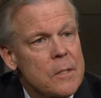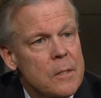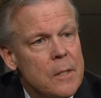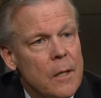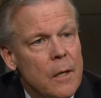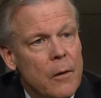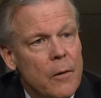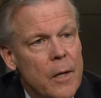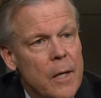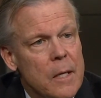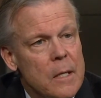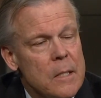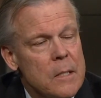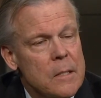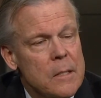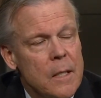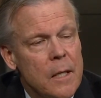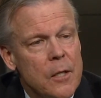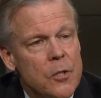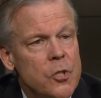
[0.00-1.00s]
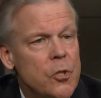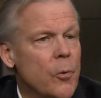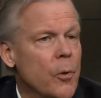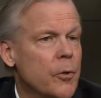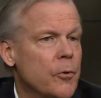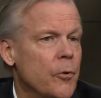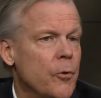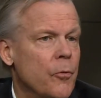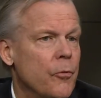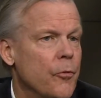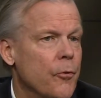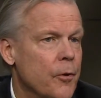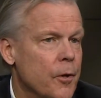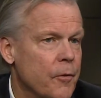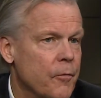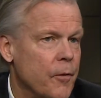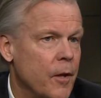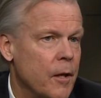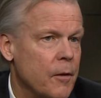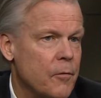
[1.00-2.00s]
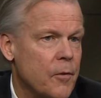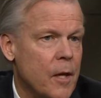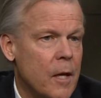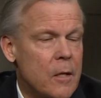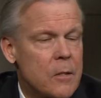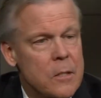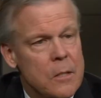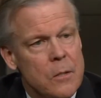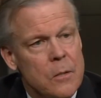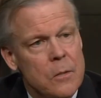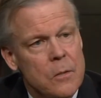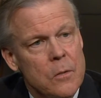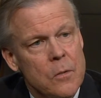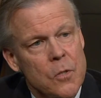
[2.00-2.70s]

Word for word: there is a 235,000